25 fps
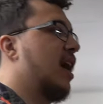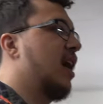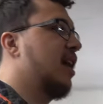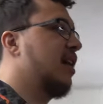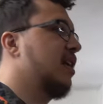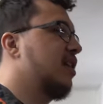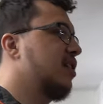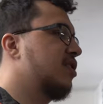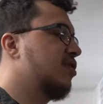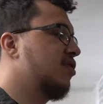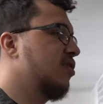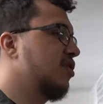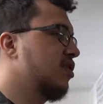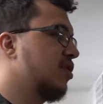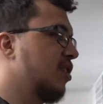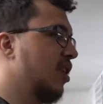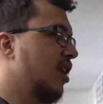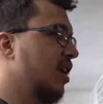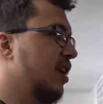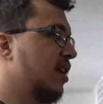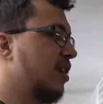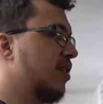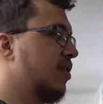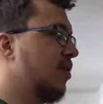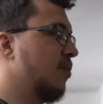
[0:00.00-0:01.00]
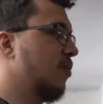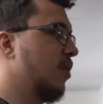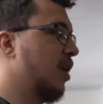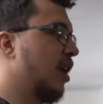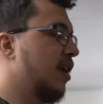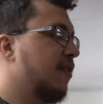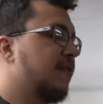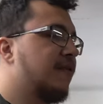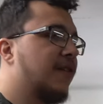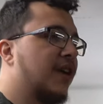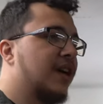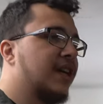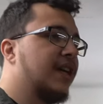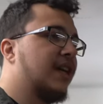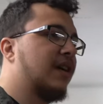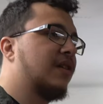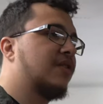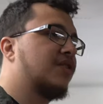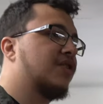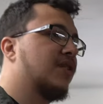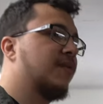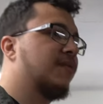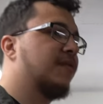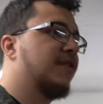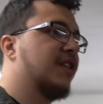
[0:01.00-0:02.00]
And it's just like, when I find
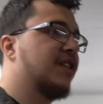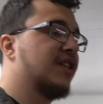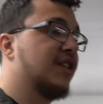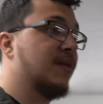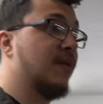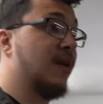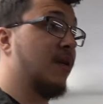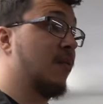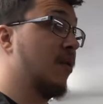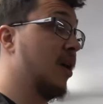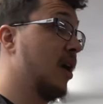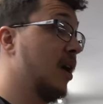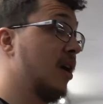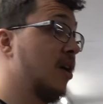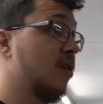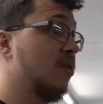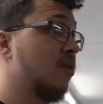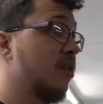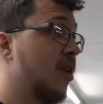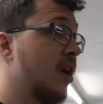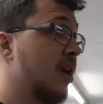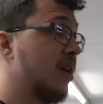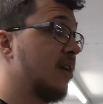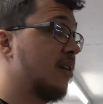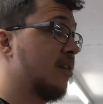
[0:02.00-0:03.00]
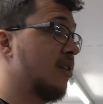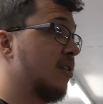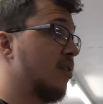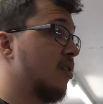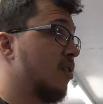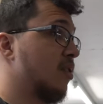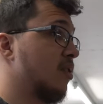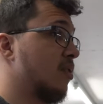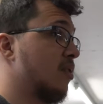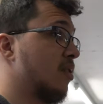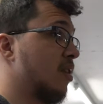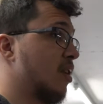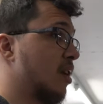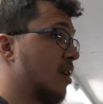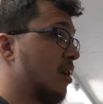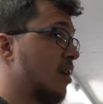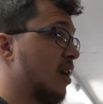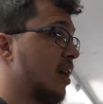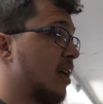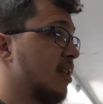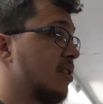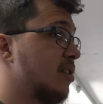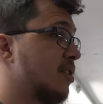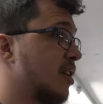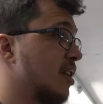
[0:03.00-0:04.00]
out some things about my own, like, you know, like
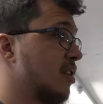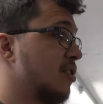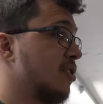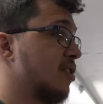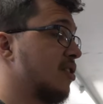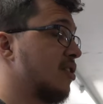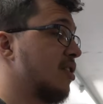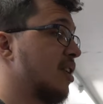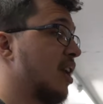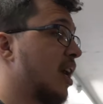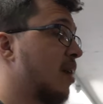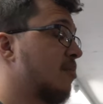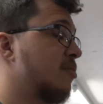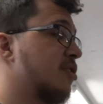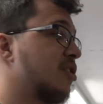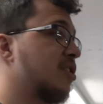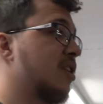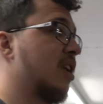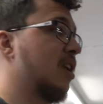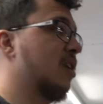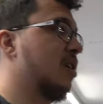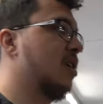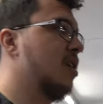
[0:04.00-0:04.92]
ancestors, and I'm just like,